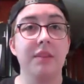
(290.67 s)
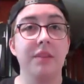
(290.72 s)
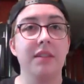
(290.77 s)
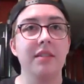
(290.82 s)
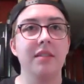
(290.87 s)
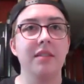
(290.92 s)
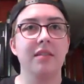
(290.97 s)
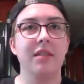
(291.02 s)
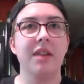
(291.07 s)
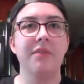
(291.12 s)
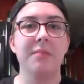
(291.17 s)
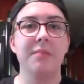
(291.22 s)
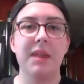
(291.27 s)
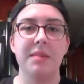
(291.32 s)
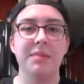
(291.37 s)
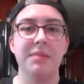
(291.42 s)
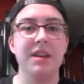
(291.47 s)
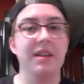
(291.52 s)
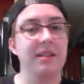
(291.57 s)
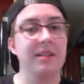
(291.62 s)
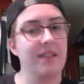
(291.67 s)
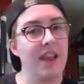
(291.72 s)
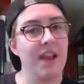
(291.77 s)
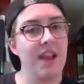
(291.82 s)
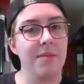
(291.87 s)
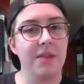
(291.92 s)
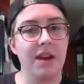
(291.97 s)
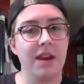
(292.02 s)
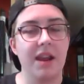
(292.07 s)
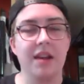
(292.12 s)
and the stuff might be
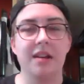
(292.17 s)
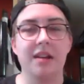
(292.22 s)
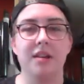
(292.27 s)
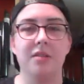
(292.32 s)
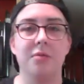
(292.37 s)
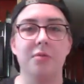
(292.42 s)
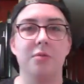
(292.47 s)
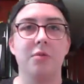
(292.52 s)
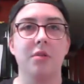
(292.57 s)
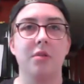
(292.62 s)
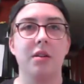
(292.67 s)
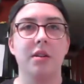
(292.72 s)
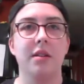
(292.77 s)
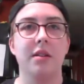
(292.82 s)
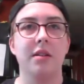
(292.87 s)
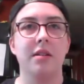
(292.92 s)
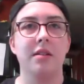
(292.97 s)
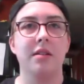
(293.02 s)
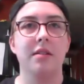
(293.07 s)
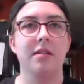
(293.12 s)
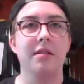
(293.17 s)
contaminated or